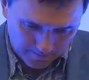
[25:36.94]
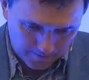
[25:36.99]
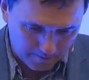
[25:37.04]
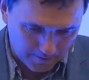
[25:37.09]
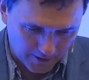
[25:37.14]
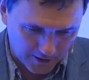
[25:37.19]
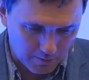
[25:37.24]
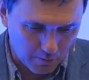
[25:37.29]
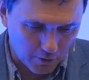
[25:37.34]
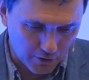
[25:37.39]

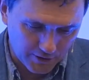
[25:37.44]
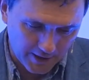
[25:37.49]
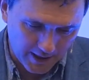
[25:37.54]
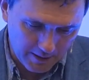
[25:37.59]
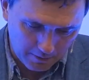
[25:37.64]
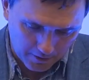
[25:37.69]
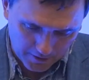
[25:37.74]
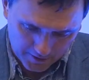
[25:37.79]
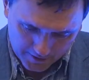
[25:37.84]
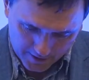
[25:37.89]
much more
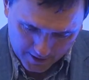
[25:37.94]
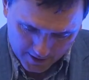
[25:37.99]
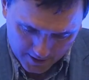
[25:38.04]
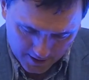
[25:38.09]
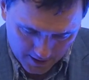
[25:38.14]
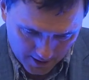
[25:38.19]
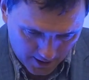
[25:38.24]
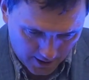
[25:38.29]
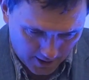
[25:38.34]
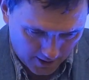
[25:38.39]
stable than the
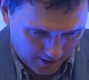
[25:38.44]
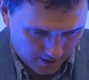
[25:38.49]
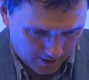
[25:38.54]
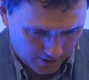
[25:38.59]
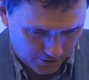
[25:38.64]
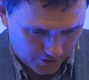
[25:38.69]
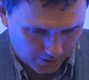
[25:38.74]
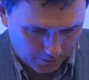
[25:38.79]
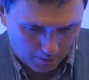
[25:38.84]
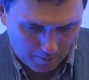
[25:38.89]

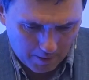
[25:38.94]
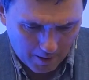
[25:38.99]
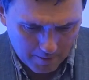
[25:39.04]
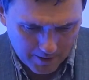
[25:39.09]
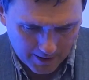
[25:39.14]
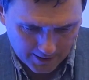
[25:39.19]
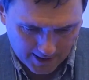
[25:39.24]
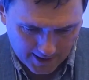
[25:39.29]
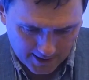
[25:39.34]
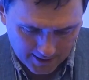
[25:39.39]
general
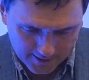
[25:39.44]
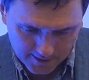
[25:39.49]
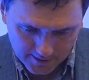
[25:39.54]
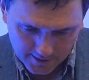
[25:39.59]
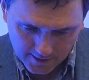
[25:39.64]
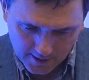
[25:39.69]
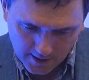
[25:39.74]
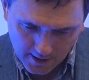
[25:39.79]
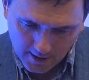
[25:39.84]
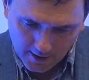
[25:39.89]
public
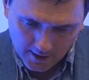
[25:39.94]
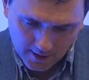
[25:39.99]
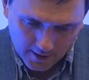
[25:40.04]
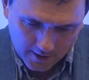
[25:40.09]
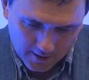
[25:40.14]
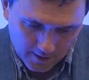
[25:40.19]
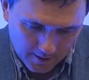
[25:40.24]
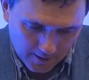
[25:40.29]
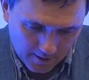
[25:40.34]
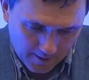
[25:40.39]
has.
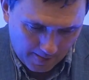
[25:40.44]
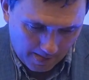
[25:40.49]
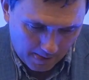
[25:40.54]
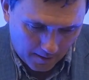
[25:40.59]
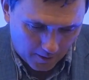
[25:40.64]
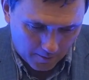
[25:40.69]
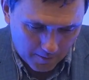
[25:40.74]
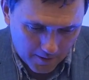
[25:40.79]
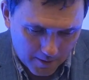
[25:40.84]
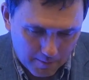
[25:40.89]

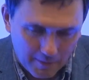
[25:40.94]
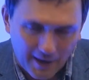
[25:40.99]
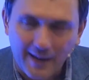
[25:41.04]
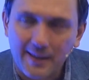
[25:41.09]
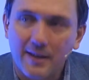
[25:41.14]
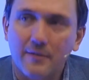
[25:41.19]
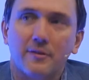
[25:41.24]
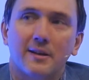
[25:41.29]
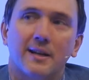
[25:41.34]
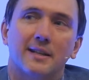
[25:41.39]
But
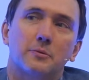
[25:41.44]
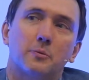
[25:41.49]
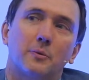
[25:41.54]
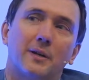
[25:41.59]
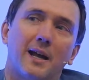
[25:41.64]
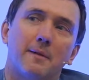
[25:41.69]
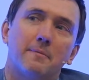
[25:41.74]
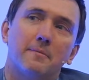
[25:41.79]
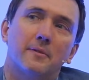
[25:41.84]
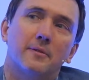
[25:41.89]
nevertheless, when
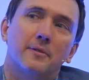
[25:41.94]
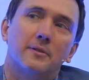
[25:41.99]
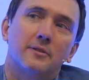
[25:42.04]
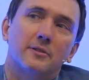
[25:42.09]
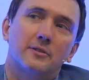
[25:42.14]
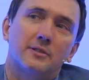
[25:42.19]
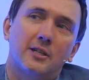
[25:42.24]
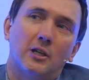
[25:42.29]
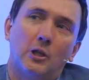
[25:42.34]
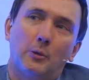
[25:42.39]
I
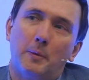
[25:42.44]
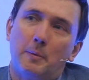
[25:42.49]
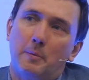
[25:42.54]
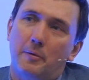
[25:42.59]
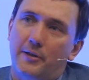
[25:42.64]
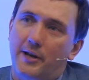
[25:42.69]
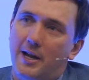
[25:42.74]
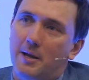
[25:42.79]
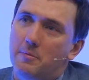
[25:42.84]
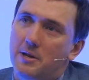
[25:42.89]
tell people
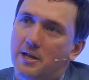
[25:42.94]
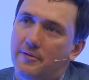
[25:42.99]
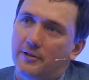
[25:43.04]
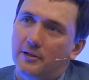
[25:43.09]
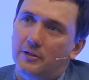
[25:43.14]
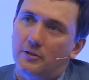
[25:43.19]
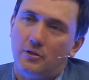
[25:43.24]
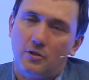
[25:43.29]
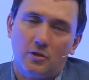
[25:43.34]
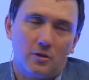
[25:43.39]
that I believe
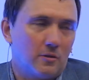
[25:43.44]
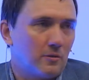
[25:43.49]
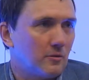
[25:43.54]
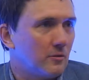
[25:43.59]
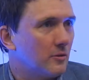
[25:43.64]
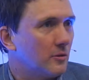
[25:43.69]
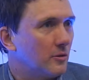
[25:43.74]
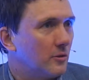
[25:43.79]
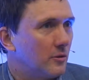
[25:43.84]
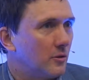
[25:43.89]
in
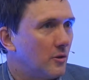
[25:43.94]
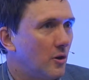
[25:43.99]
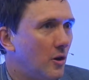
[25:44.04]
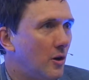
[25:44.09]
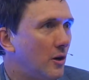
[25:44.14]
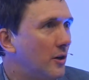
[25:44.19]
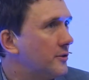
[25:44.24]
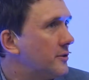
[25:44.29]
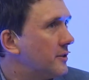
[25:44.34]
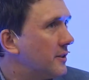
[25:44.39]

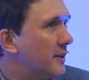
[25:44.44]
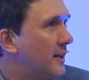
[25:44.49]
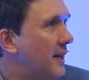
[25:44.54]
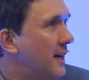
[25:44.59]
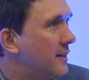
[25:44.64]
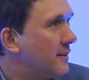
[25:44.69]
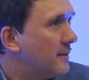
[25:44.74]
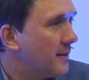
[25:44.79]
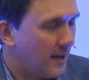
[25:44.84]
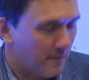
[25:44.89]
God, and
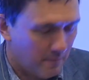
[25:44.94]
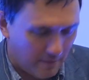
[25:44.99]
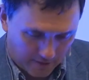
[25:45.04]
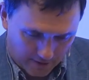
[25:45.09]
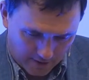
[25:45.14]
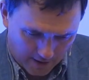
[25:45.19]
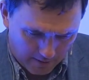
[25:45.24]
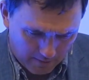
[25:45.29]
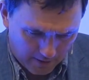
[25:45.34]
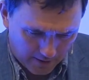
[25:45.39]

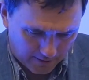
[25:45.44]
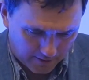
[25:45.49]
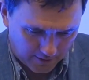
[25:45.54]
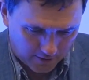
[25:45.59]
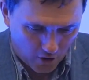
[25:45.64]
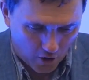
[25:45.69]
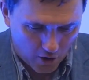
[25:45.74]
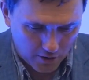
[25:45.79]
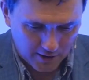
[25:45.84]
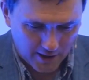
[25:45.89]
I'm a
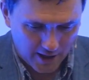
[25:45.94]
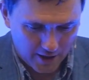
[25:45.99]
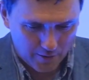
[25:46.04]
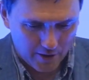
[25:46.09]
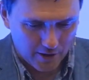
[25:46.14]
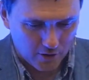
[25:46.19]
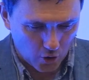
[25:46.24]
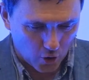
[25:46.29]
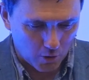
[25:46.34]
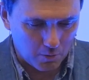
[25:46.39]

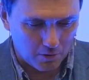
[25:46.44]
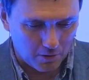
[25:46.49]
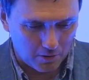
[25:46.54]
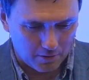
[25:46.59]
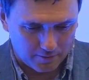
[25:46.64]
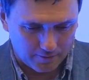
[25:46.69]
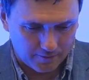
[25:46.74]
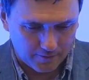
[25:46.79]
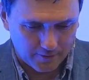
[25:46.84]
card-carrying, normal